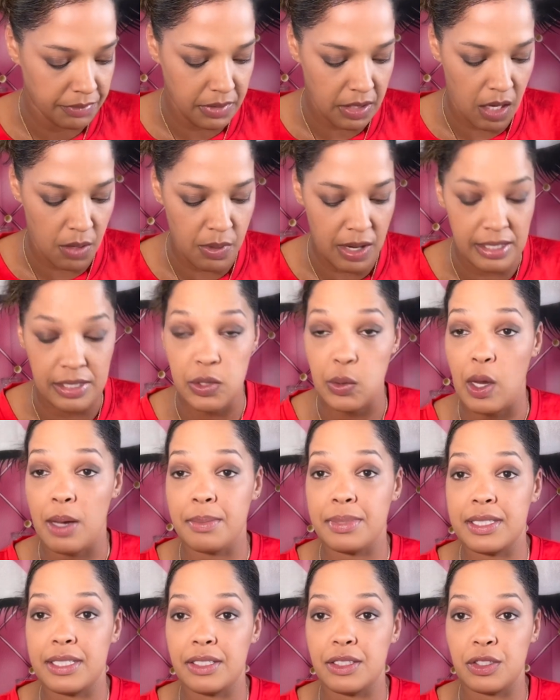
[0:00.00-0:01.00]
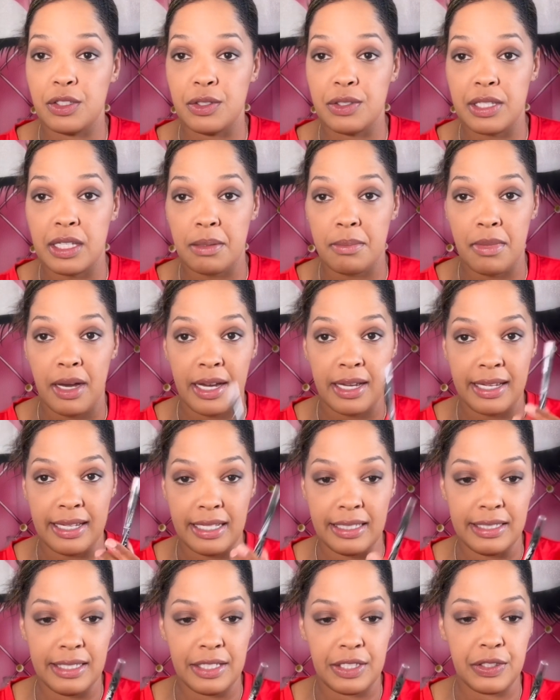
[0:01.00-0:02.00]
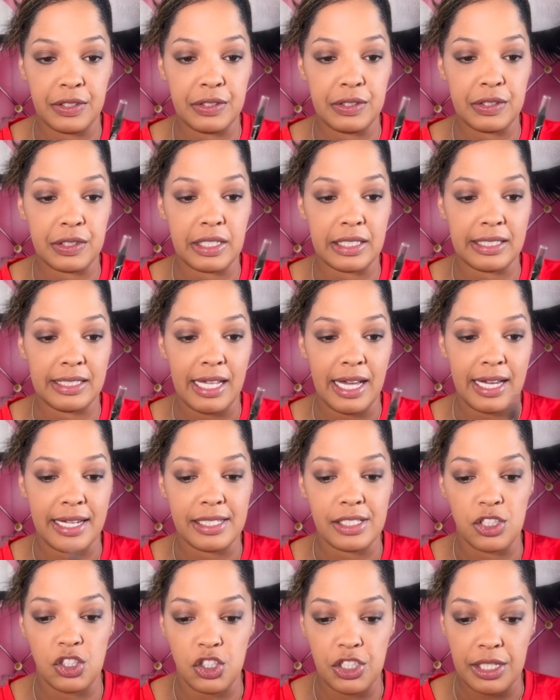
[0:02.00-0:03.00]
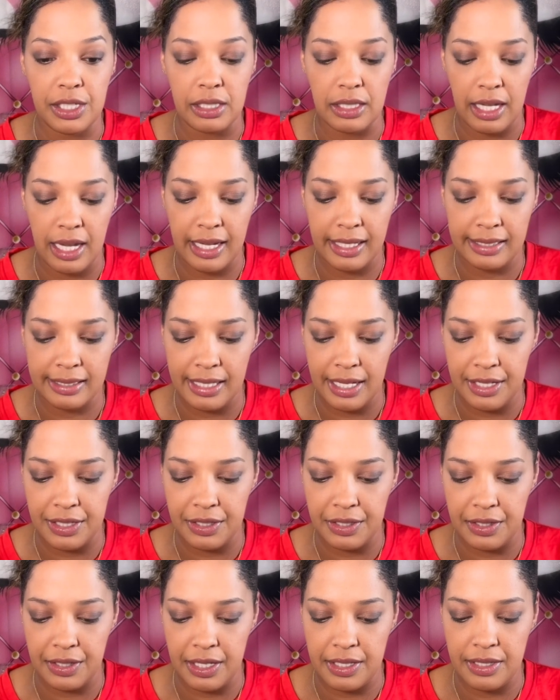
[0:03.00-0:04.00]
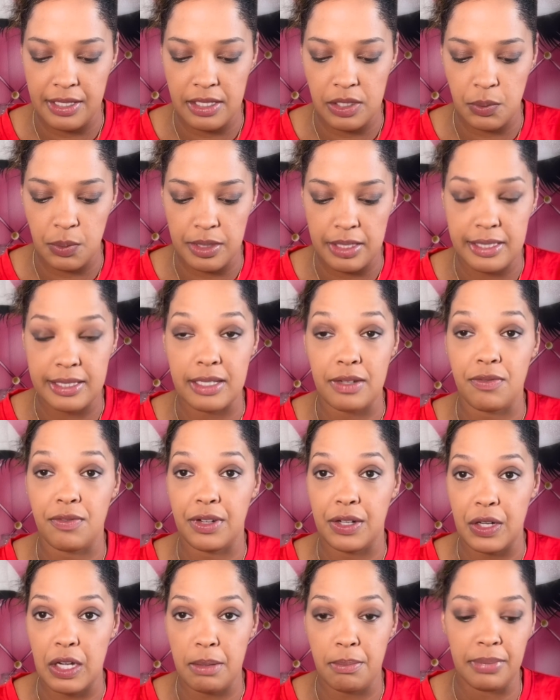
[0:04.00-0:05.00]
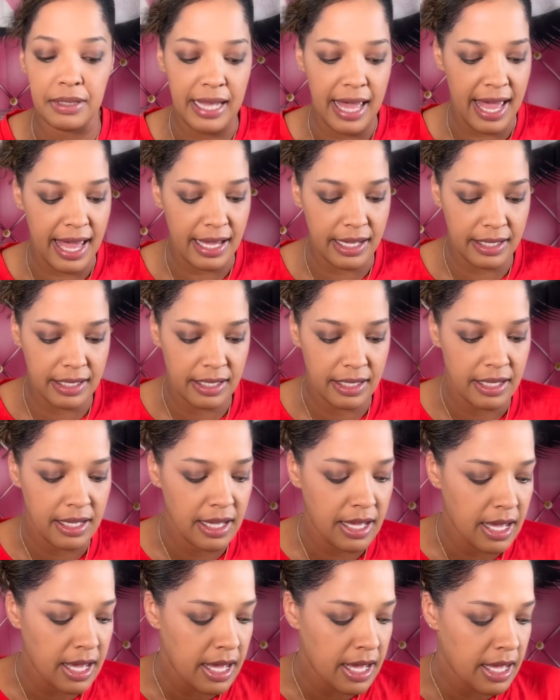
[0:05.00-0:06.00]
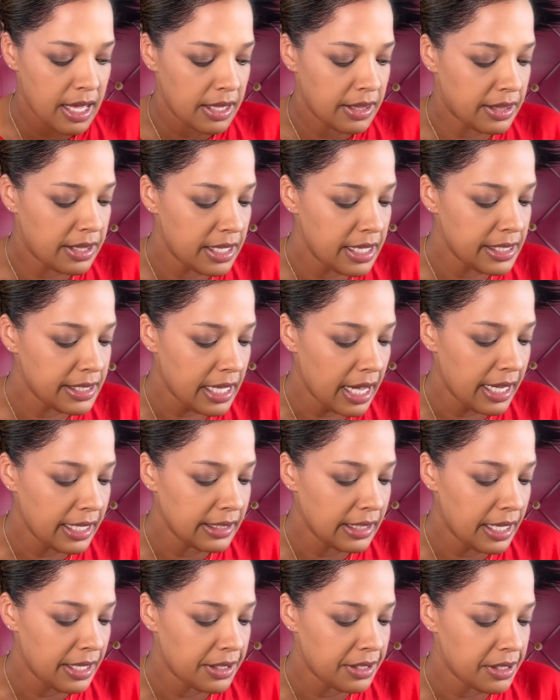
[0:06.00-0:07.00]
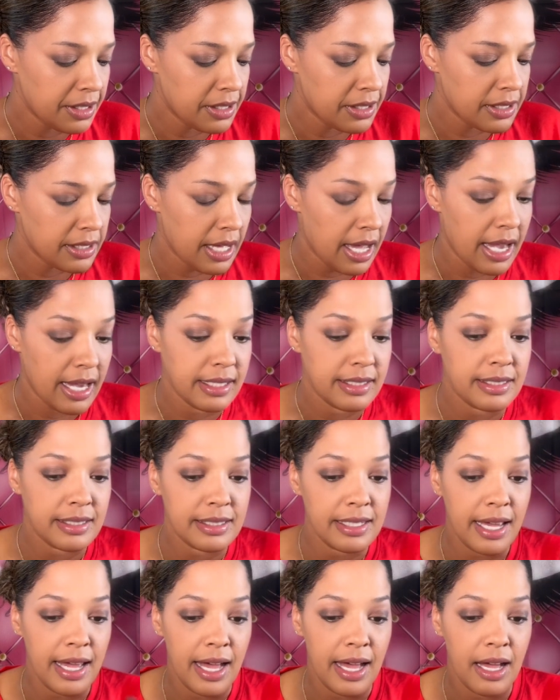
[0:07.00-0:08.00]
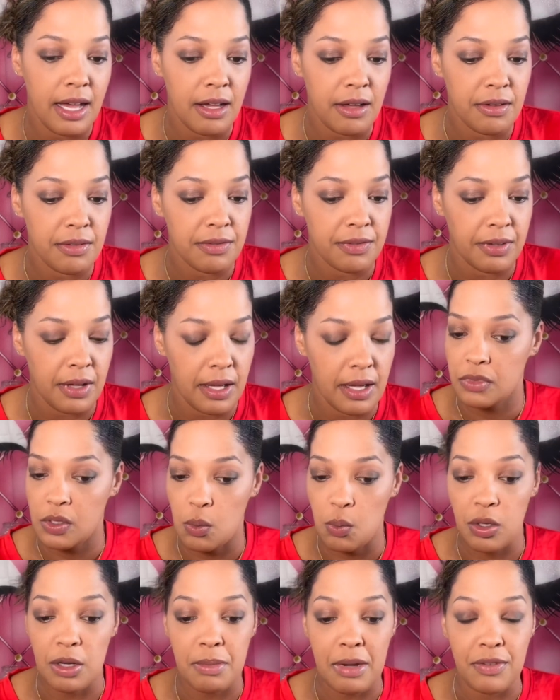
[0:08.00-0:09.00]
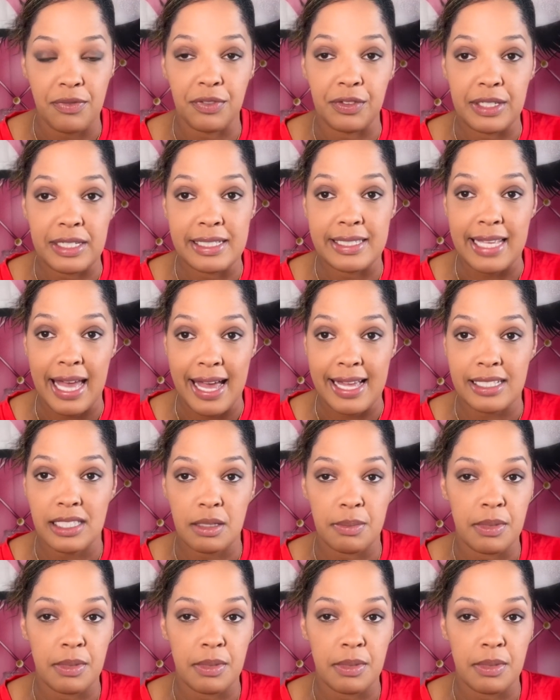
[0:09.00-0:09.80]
All right, so I'm still using my LA Girl Glide Gel Eyeliner, and this one is in Very Black. These eyeliners, I did have one of my friends ask